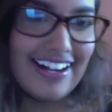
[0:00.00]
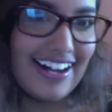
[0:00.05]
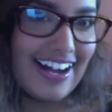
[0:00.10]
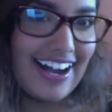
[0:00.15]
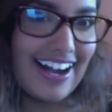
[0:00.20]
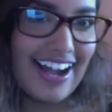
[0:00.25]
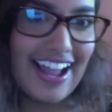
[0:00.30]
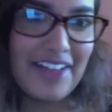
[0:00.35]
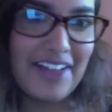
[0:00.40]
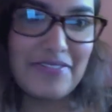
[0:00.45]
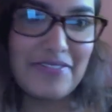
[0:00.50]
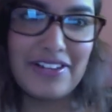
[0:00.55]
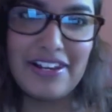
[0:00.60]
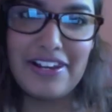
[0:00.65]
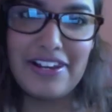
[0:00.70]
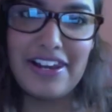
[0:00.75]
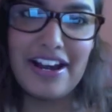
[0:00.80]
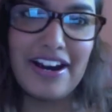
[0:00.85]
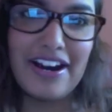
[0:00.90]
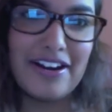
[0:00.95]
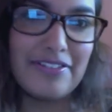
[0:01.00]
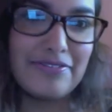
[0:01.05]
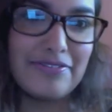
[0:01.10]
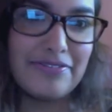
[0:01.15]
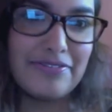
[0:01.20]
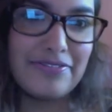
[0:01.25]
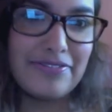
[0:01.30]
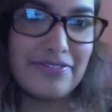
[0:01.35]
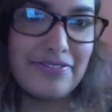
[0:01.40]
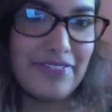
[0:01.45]
I have a
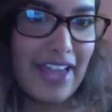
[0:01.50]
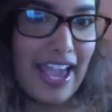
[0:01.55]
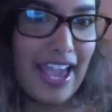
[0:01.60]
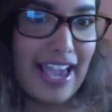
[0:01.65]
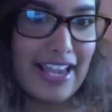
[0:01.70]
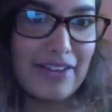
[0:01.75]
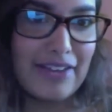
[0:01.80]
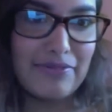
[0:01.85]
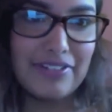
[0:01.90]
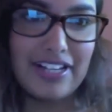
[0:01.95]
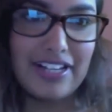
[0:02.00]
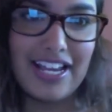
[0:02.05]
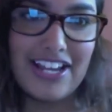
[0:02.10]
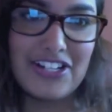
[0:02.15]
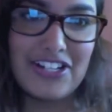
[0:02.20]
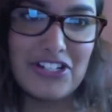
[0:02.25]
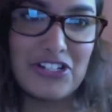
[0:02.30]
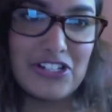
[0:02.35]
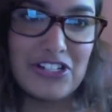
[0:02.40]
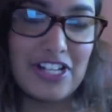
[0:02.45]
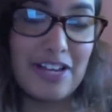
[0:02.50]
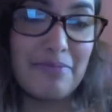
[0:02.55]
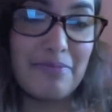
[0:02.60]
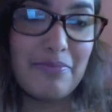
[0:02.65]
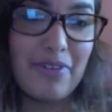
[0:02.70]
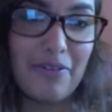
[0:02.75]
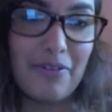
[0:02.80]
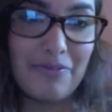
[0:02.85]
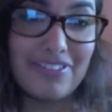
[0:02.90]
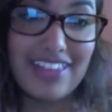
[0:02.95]
love hate relationship
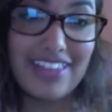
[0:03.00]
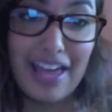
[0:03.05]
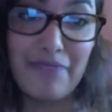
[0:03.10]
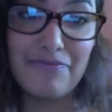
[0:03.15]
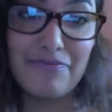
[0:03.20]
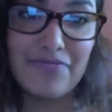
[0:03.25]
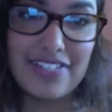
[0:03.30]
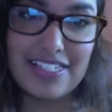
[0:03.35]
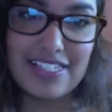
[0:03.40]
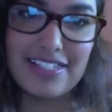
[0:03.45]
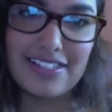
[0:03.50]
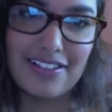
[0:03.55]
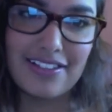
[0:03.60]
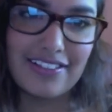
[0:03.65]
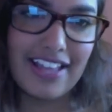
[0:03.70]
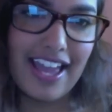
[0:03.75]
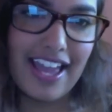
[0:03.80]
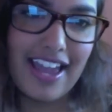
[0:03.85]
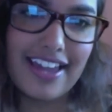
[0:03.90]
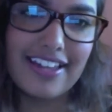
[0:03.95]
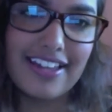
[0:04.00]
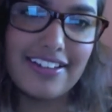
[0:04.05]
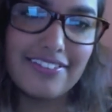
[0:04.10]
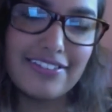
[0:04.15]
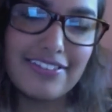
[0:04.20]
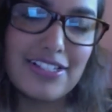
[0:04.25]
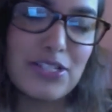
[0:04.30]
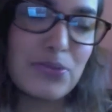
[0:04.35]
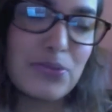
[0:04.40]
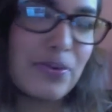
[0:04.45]
with emphasis on the hate
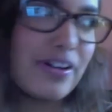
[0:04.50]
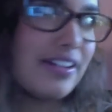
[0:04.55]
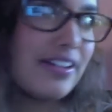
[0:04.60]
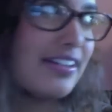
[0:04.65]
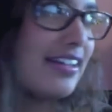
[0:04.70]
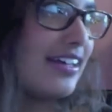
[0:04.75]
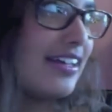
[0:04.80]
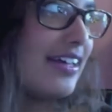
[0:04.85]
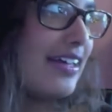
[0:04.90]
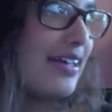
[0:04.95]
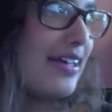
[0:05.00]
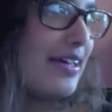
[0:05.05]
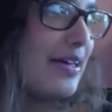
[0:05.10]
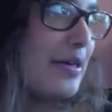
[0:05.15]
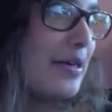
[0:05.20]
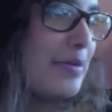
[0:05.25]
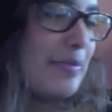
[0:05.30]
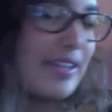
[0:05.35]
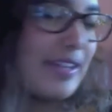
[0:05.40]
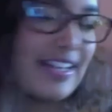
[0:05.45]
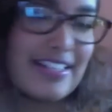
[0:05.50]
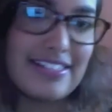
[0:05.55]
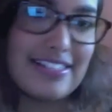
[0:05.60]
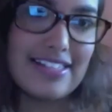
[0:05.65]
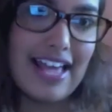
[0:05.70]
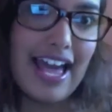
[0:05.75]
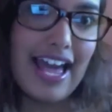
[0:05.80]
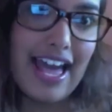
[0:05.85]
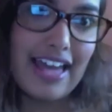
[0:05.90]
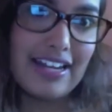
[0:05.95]
on this one because
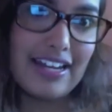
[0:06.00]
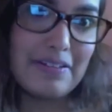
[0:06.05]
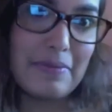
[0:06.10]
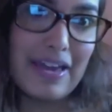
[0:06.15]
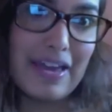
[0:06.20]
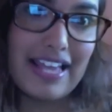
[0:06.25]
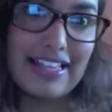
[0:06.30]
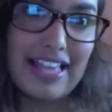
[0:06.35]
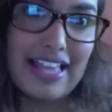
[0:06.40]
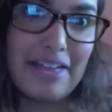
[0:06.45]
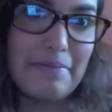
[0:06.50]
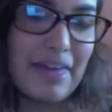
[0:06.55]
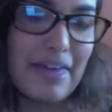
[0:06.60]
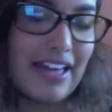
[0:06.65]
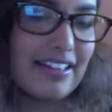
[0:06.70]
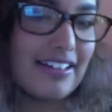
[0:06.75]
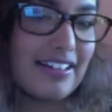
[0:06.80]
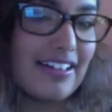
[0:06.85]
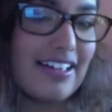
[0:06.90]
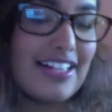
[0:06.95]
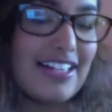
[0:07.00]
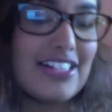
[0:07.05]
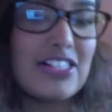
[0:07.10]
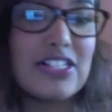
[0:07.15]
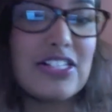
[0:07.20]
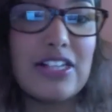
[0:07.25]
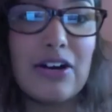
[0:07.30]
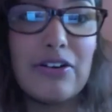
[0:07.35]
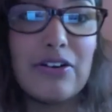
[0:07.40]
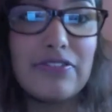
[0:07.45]
that anime and that manga is
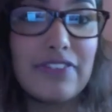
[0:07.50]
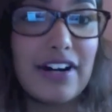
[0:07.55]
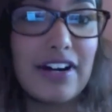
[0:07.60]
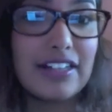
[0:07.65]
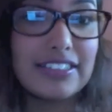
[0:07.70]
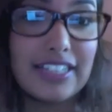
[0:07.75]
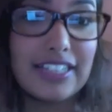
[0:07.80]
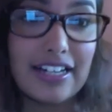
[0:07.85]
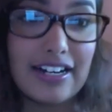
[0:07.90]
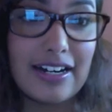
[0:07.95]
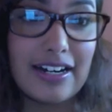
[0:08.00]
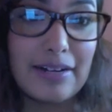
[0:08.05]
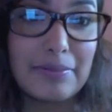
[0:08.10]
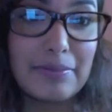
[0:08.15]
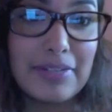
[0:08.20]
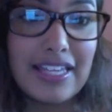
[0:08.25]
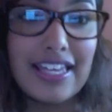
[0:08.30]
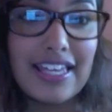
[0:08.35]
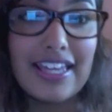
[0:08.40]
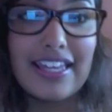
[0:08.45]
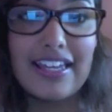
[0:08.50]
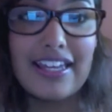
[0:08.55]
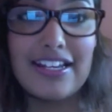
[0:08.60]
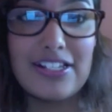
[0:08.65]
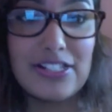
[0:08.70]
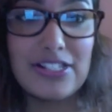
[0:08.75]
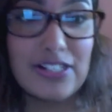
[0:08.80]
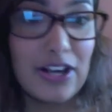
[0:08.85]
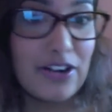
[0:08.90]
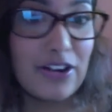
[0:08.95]
so fucked up. It
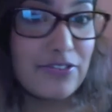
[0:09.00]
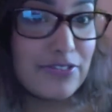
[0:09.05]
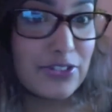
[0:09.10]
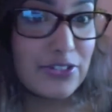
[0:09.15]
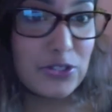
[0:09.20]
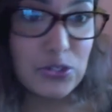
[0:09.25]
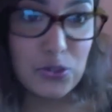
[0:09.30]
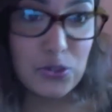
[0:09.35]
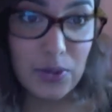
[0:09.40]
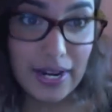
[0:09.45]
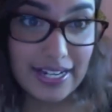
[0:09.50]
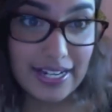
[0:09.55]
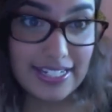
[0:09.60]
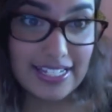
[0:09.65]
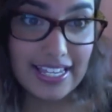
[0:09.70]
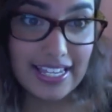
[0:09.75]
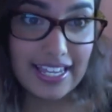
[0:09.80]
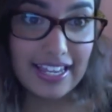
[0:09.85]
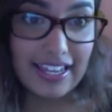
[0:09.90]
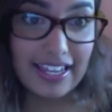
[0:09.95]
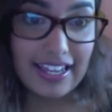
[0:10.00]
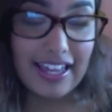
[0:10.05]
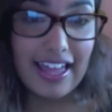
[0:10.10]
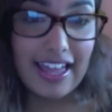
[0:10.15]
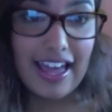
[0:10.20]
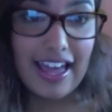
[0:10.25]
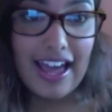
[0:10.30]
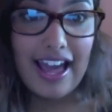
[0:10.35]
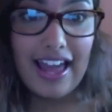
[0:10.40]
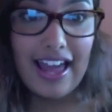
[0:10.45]
is so frustrating.
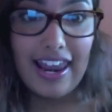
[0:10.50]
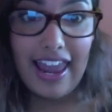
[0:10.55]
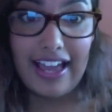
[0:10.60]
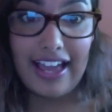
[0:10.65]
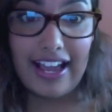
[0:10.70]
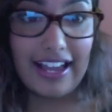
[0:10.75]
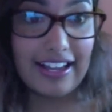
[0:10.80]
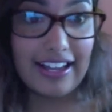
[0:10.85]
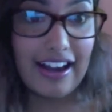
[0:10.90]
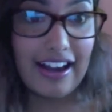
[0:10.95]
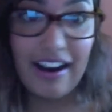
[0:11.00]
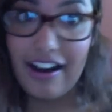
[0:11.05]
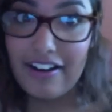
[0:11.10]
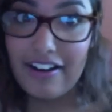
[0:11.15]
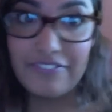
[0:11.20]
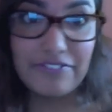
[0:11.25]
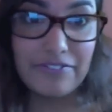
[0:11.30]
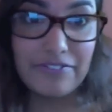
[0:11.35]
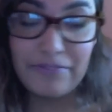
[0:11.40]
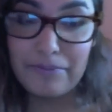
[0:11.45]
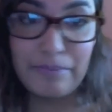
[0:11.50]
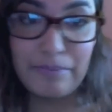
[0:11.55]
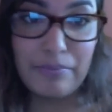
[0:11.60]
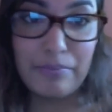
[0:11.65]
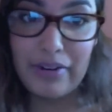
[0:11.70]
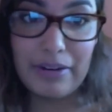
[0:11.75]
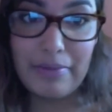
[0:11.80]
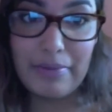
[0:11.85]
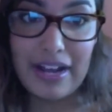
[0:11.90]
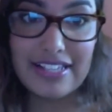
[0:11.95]
Like I can't
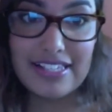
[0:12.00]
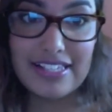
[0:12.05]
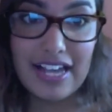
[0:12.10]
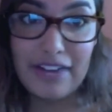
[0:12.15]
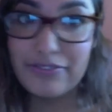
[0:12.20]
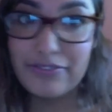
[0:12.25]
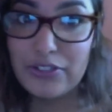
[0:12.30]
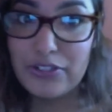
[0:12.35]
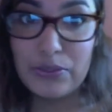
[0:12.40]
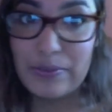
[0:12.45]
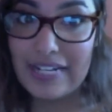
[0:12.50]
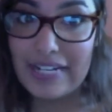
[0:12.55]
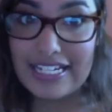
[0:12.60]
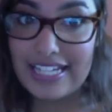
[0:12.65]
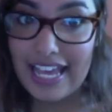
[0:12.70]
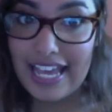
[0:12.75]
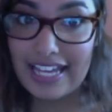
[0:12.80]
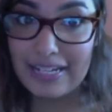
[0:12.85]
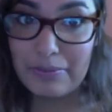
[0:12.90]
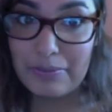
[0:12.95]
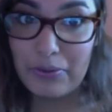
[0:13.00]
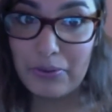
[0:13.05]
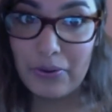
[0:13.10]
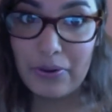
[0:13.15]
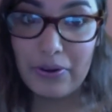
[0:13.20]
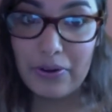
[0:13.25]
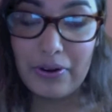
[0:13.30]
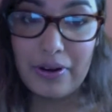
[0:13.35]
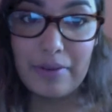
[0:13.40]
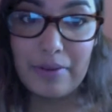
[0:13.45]
bring myself to read it
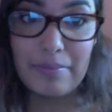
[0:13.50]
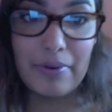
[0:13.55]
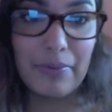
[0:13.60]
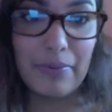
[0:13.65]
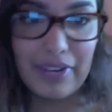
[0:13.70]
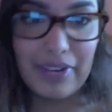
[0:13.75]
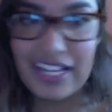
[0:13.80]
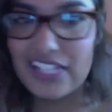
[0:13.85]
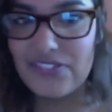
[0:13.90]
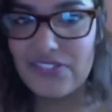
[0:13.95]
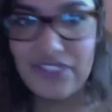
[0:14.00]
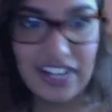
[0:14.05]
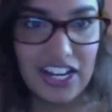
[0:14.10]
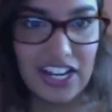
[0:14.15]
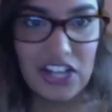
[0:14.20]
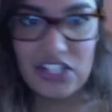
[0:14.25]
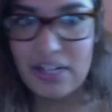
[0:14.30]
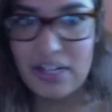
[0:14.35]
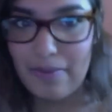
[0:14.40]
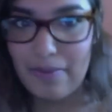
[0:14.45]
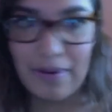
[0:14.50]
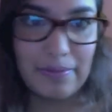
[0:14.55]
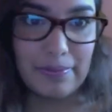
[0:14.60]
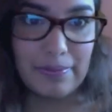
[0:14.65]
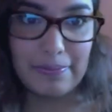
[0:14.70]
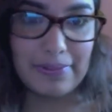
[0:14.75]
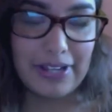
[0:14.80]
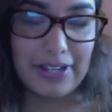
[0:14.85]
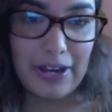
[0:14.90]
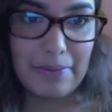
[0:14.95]
anymore, but when it's finished, I'll
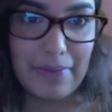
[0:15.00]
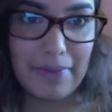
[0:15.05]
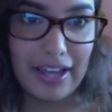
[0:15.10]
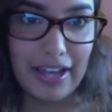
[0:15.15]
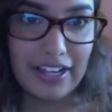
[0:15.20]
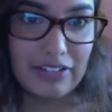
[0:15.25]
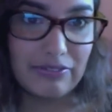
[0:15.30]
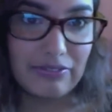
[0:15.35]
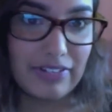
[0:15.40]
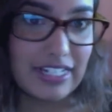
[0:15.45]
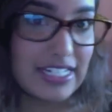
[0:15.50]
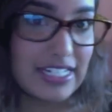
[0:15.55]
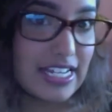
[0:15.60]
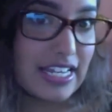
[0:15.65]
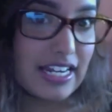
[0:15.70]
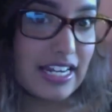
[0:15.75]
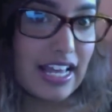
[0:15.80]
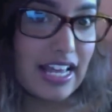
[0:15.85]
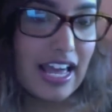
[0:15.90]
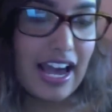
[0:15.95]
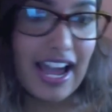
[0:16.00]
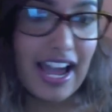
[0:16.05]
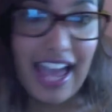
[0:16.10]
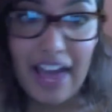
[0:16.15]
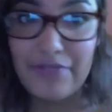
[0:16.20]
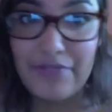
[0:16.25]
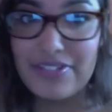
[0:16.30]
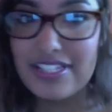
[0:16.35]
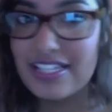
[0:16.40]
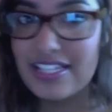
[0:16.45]
probably go back and read it. I
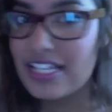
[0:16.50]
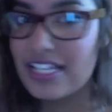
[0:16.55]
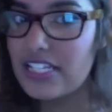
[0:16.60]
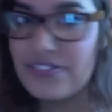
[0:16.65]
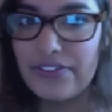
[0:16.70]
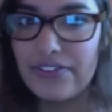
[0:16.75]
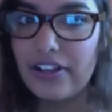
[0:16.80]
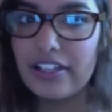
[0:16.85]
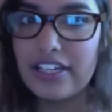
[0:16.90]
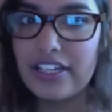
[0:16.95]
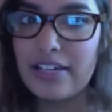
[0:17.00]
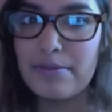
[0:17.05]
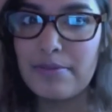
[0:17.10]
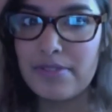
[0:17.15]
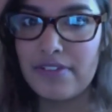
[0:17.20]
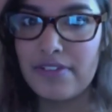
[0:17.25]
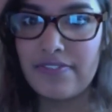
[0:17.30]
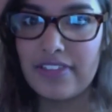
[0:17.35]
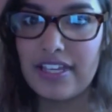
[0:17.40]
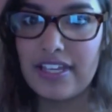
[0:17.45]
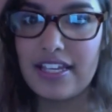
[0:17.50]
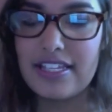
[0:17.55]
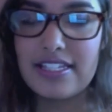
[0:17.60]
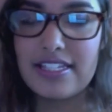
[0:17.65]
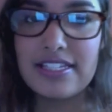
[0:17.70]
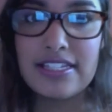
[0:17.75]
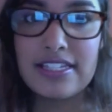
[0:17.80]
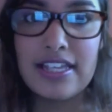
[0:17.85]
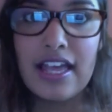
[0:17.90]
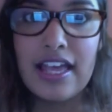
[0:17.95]
have six volumes of
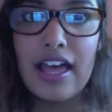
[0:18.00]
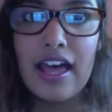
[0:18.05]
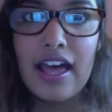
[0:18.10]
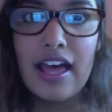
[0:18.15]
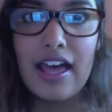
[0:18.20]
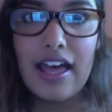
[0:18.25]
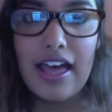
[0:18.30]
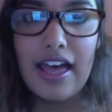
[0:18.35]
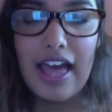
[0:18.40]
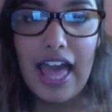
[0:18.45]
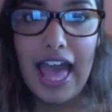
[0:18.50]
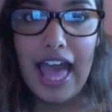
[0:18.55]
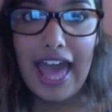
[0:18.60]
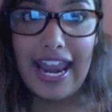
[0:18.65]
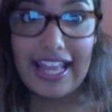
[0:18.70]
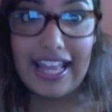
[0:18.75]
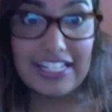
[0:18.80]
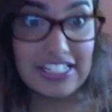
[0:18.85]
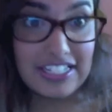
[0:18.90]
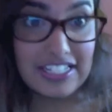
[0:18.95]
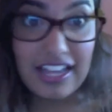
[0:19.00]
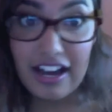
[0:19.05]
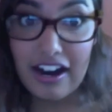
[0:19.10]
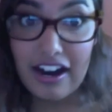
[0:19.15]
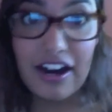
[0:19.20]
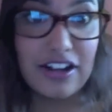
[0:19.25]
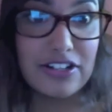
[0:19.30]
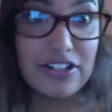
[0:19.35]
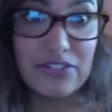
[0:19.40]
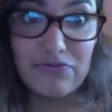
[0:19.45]
this, and I just
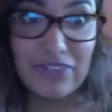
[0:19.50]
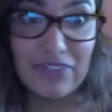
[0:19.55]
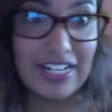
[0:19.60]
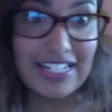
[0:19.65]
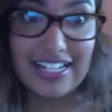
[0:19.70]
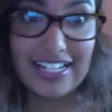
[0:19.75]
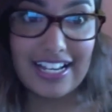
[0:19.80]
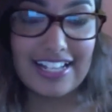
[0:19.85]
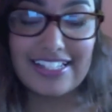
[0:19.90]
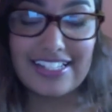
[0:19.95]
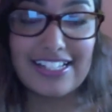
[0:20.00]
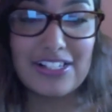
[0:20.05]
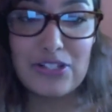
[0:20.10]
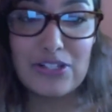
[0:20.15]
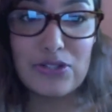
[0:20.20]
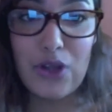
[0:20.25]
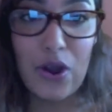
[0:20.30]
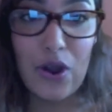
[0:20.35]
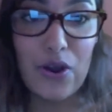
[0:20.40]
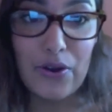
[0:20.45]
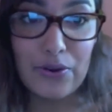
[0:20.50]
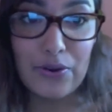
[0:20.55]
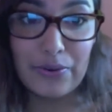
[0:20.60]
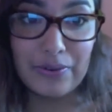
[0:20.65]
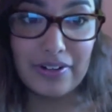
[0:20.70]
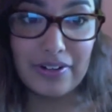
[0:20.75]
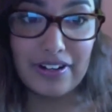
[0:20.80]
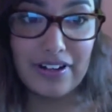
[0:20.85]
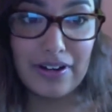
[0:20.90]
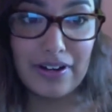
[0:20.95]
can't read it because it's
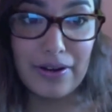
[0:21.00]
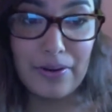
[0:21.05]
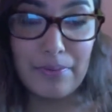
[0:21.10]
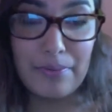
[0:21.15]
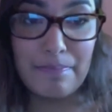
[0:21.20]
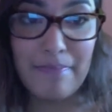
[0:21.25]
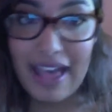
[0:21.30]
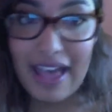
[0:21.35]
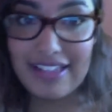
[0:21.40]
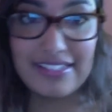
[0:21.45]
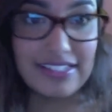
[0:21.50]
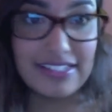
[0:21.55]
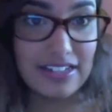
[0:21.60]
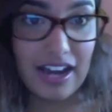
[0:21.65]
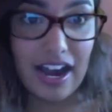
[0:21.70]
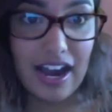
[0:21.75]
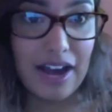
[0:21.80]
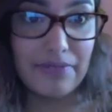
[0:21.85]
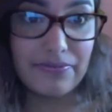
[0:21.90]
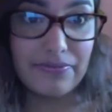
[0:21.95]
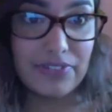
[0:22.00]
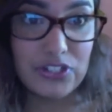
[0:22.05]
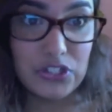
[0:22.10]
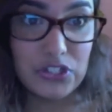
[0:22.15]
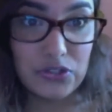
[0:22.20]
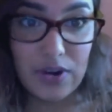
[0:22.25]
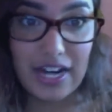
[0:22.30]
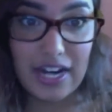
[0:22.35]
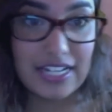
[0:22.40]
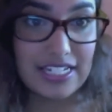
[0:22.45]
so messed up,
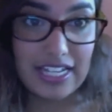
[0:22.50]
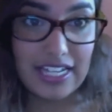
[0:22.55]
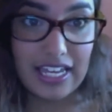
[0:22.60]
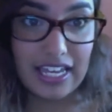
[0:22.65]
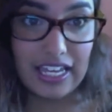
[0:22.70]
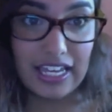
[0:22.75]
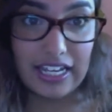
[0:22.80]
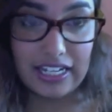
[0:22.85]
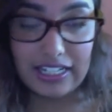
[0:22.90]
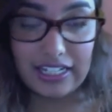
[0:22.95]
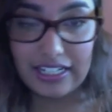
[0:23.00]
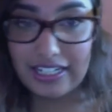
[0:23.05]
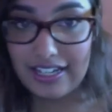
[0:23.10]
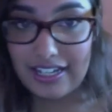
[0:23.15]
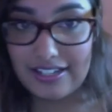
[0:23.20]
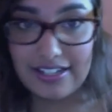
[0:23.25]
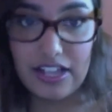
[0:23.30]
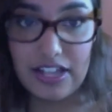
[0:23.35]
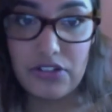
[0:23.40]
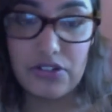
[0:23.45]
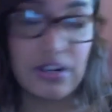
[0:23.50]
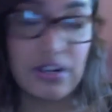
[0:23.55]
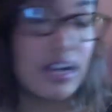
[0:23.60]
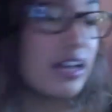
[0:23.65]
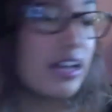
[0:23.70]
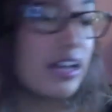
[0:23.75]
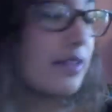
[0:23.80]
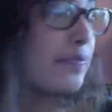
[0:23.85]
frustrating, etc.